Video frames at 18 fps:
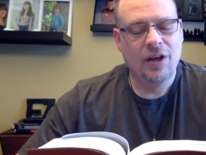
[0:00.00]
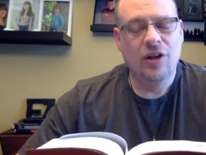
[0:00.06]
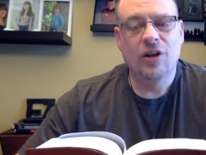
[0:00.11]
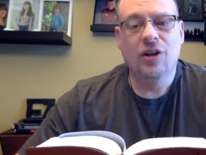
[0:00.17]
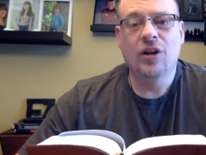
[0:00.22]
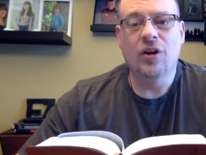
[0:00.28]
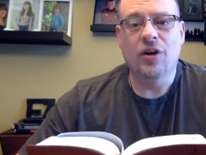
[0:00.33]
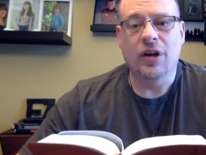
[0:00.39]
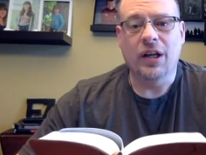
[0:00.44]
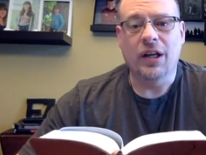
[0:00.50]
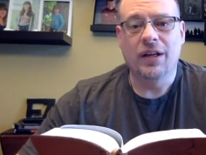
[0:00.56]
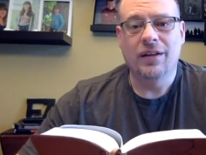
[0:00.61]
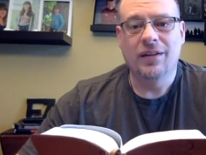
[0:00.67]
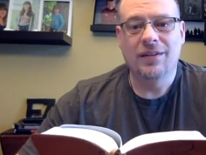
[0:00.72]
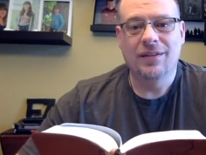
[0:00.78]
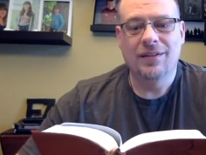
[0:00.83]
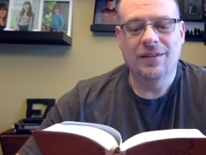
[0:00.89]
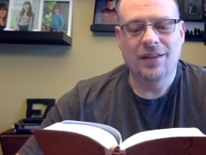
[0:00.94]
Look,
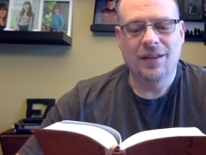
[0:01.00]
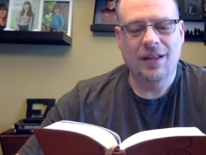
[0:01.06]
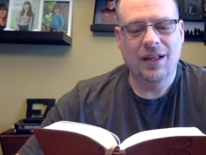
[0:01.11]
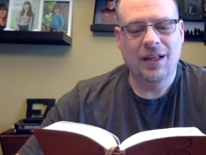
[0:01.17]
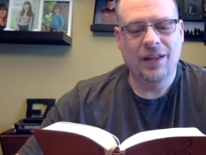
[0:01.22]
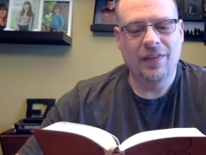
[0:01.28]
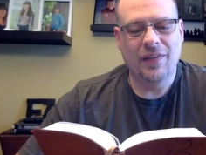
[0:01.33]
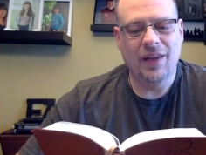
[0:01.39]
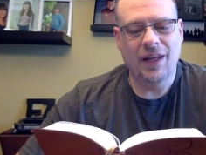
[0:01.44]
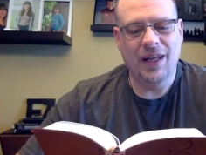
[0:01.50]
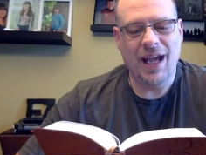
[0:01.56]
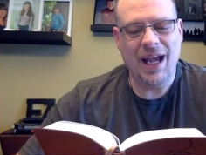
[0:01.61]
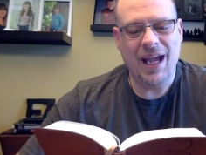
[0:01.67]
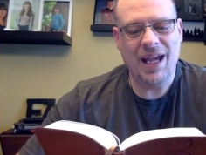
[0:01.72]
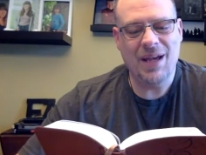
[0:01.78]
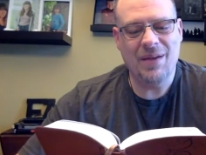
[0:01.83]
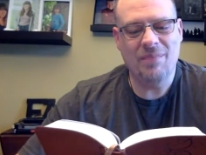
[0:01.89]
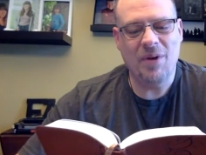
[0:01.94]
the
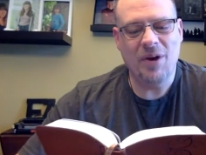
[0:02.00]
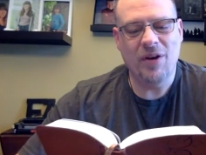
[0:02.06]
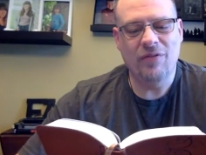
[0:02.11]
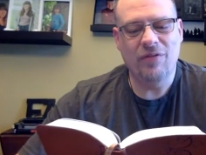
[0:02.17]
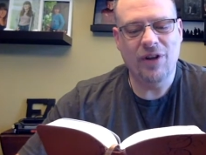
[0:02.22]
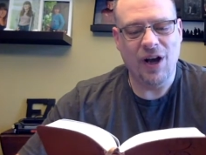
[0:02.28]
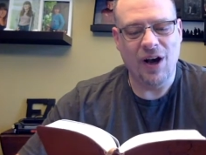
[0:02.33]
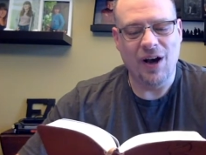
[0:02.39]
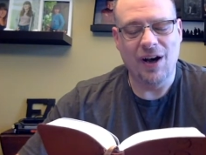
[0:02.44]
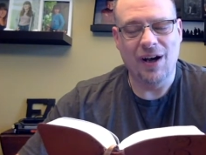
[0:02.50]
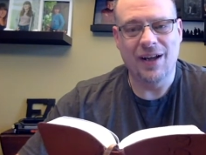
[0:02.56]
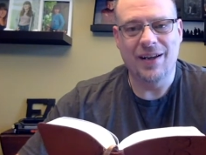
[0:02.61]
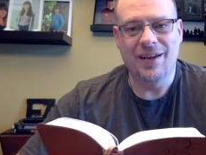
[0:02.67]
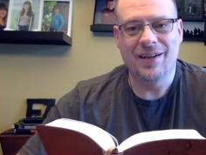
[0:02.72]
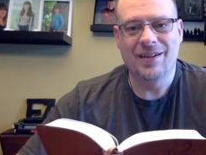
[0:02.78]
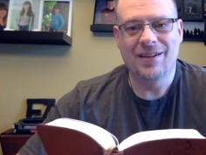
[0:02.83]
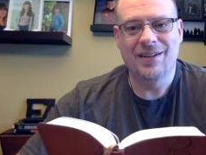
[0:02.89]
Lamb of God